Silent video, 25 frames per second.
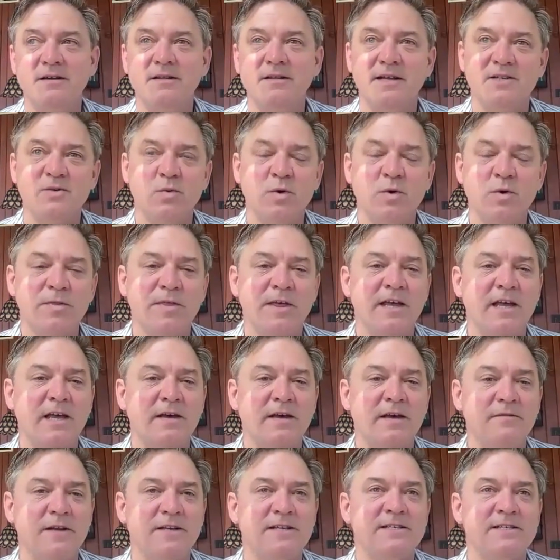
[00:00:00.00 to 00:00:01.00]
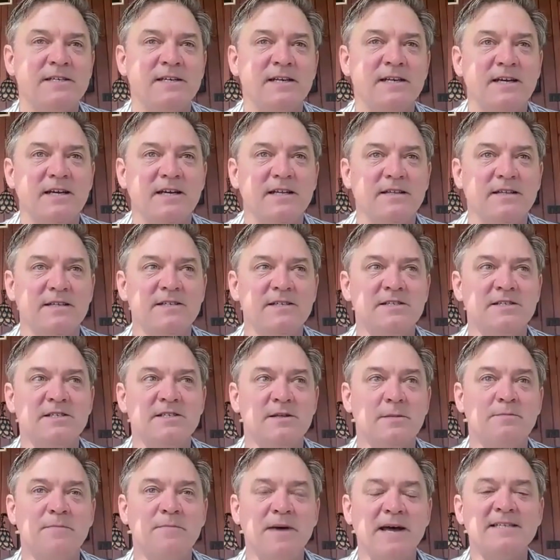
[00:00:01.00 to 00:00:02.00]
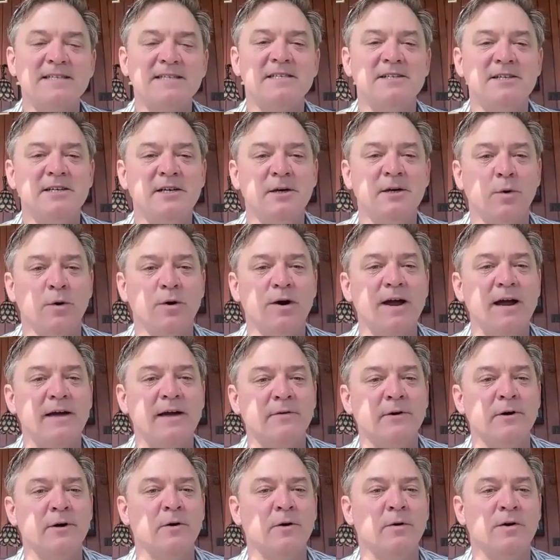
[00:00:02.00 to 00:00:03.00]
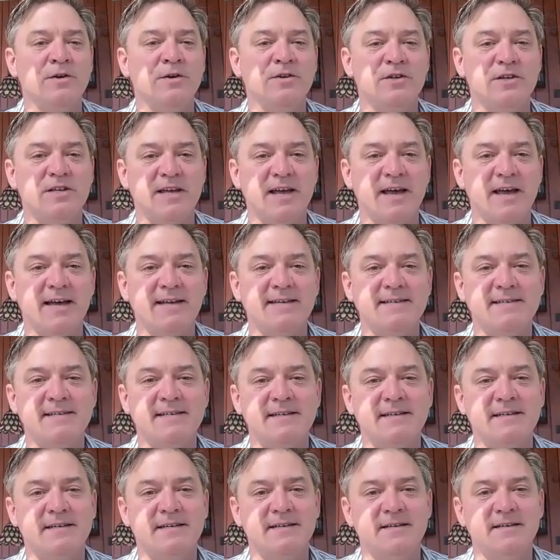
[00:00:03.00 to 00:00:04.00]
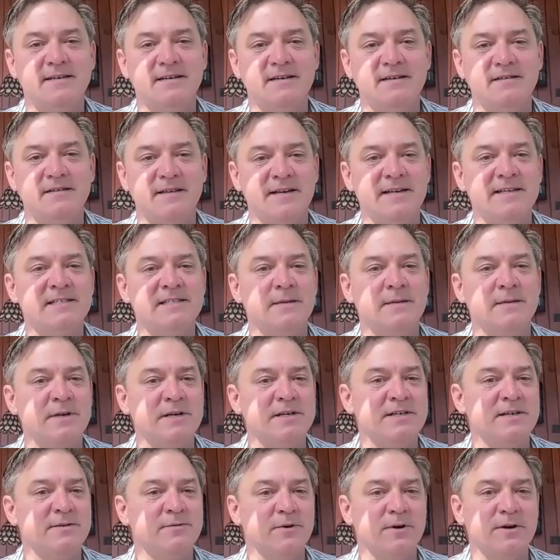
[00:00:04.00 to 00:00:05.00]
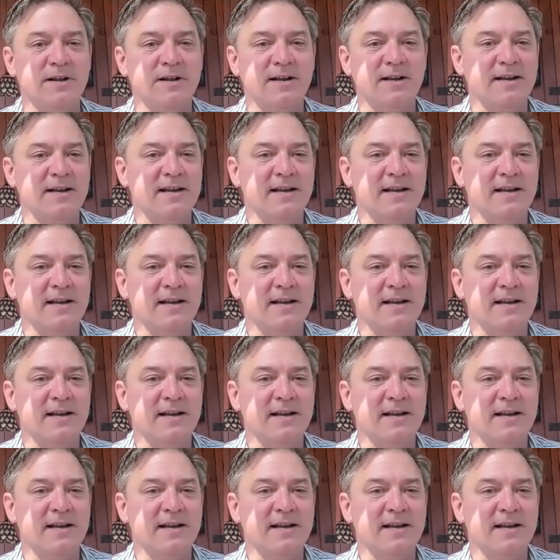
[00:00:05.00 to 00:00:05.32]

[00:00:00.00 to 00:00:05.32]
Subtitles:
That's one thing. If this is the best deal we're ever going to get, then it's something different.